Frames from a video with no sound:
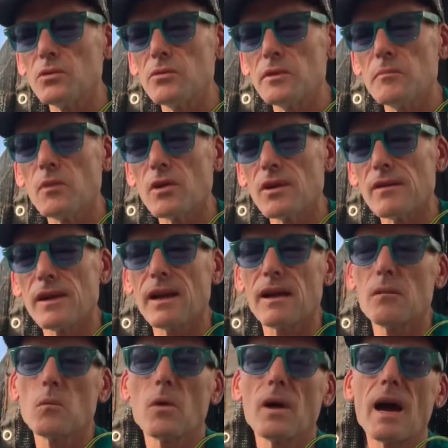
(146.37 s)
3 more
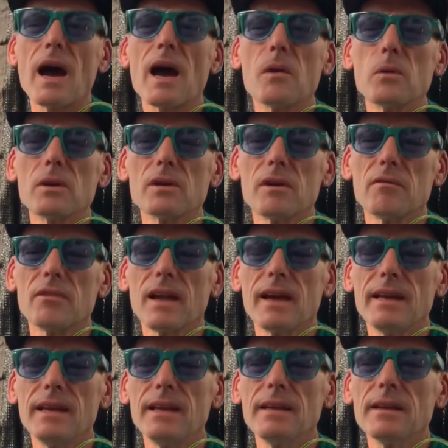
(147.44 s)
hour of
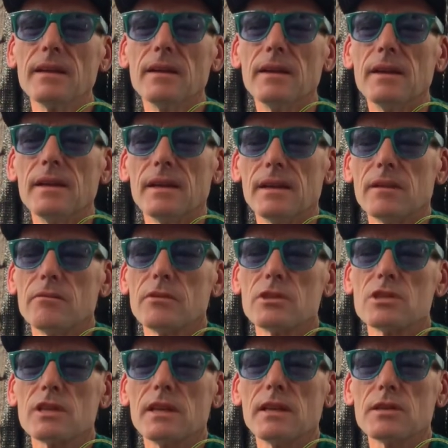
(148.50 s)
lighting and
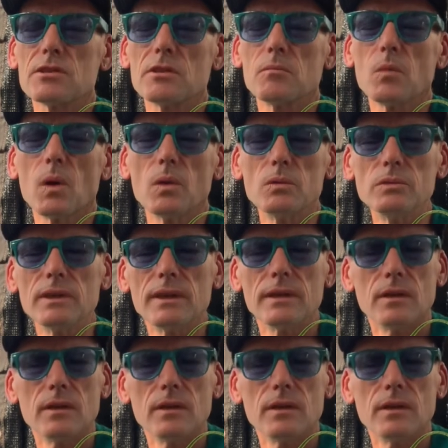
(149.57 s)
vegetation mode.